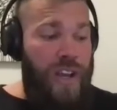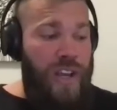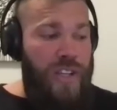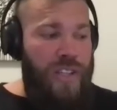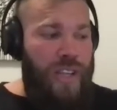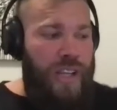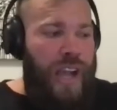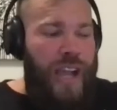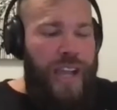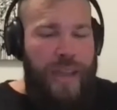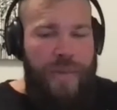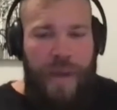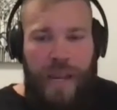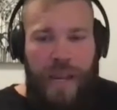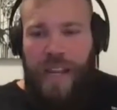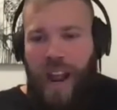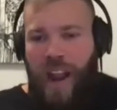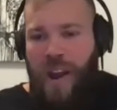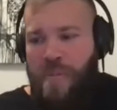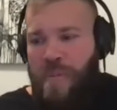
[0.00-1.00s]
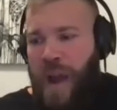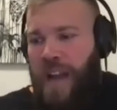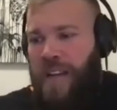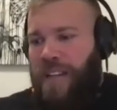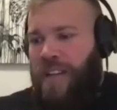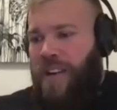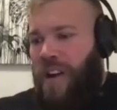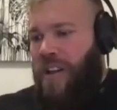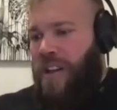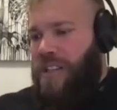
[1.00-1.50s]
So like, I came out of
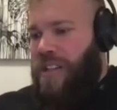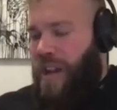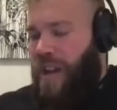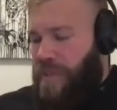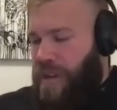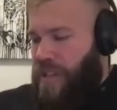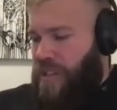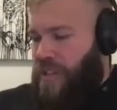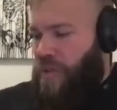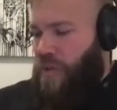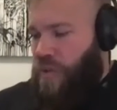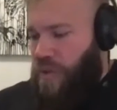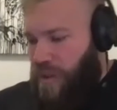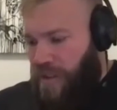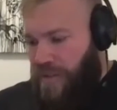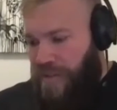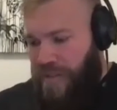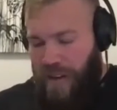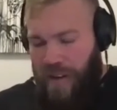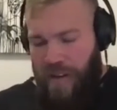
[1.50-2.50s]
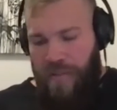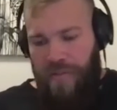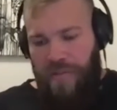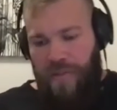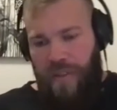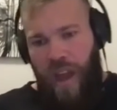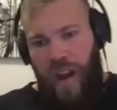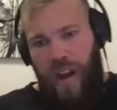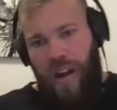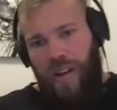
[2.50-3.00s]
chiropractic college. I've been in school for,
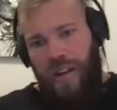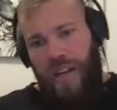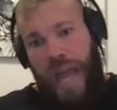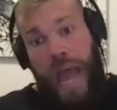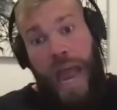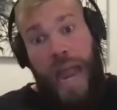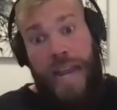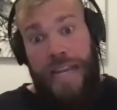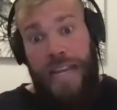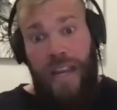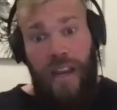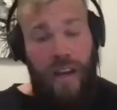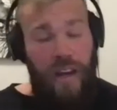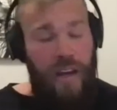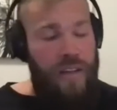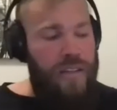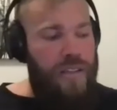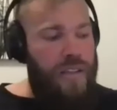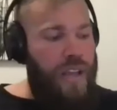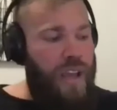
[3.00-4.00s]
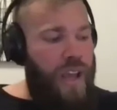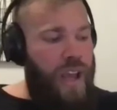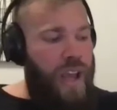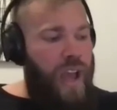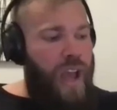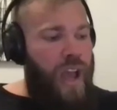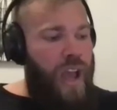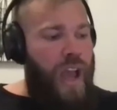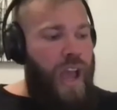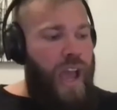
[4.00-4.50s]
I don't know, 9 years.
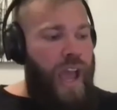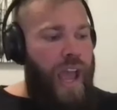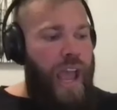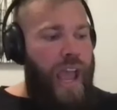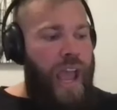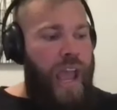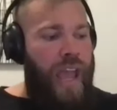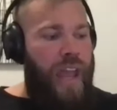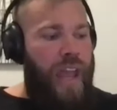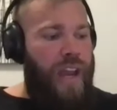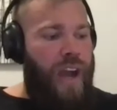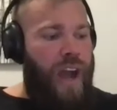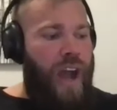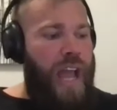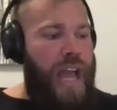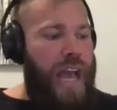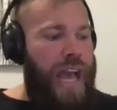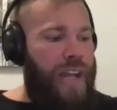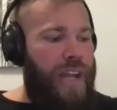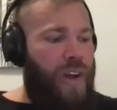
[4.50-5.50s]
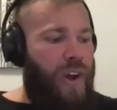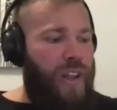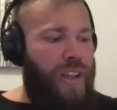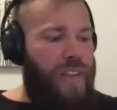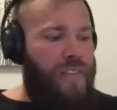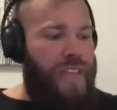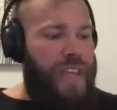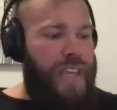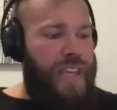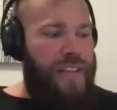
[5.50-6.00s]
And I had all
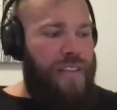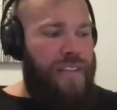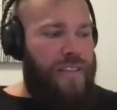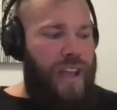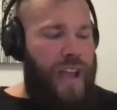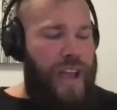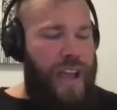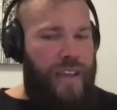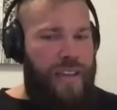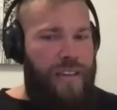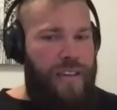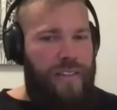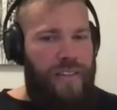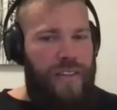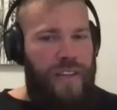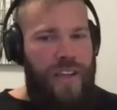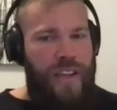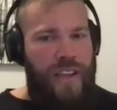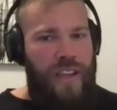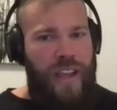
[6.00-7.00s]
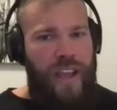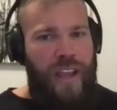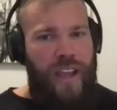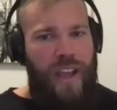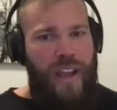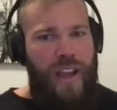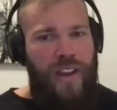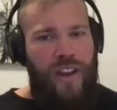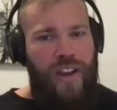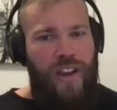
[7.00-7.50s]
of these, like,
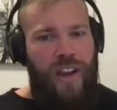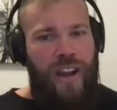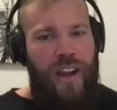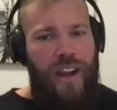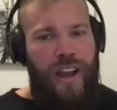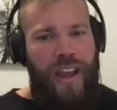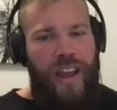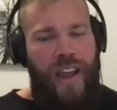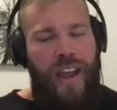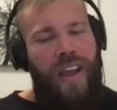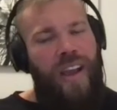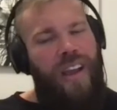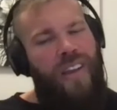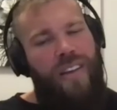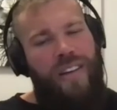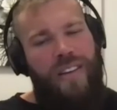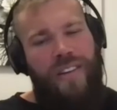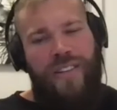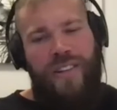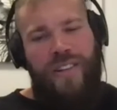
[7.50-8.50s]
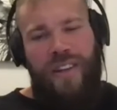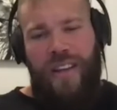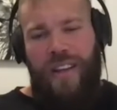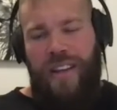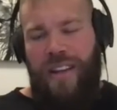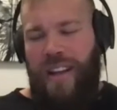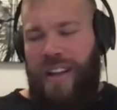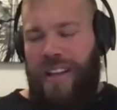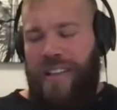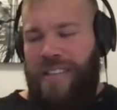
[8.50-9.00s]
you're
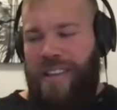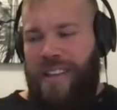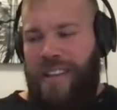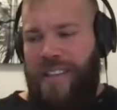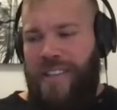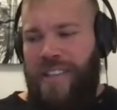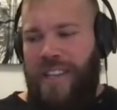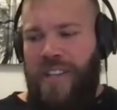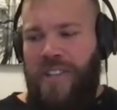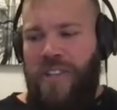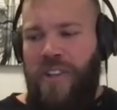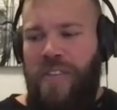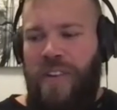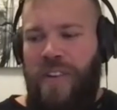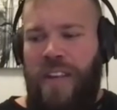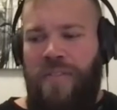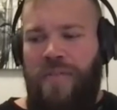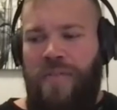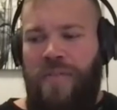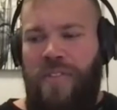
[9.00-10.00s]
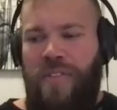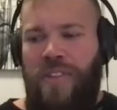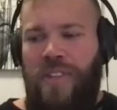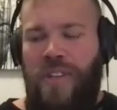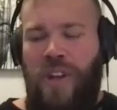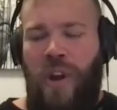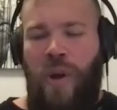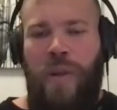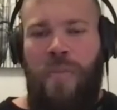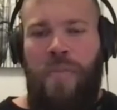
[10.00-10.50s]
Australian, I can say this. Like, do
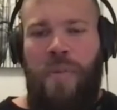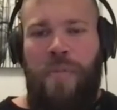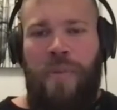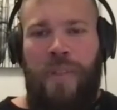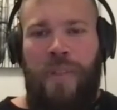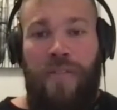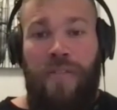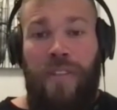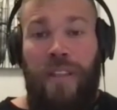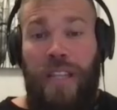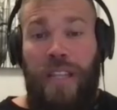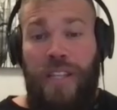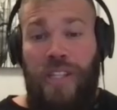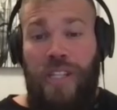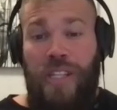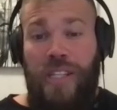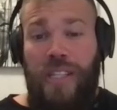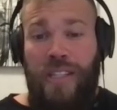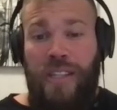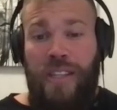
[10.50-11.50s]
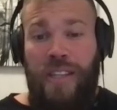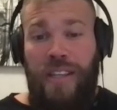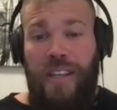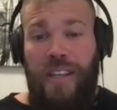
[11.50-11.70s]
you know any people that are religious?